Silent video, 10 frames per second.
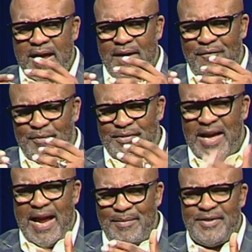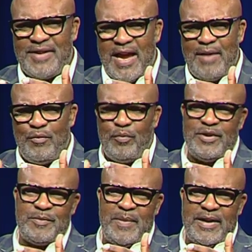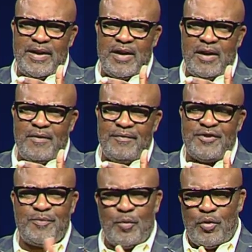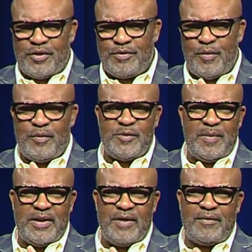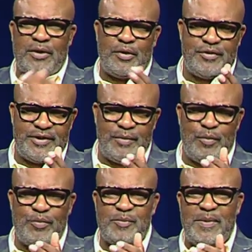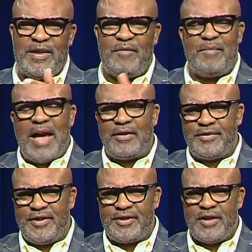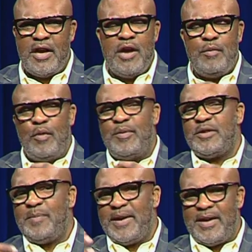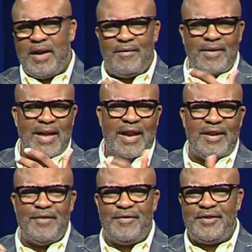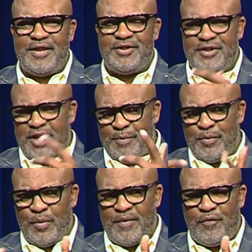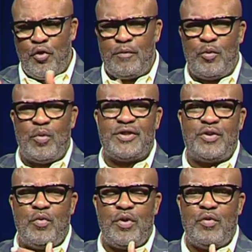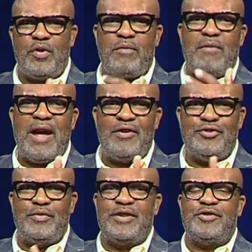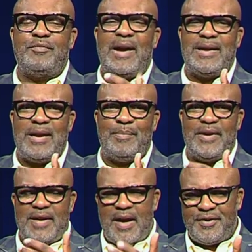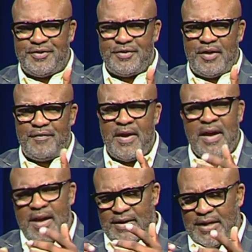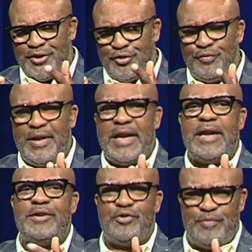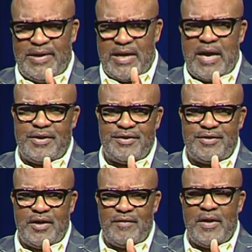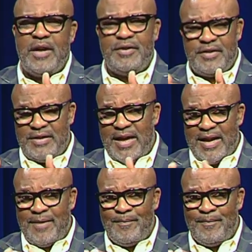from time to time we'll be speaking of sports, we'll be speaking of clergy, we'll be speaking of politics, we'll be speaking of a lot of different things to keep you informed of what's going on around you that you might not be conscious of and that you need to be conscious of. Today,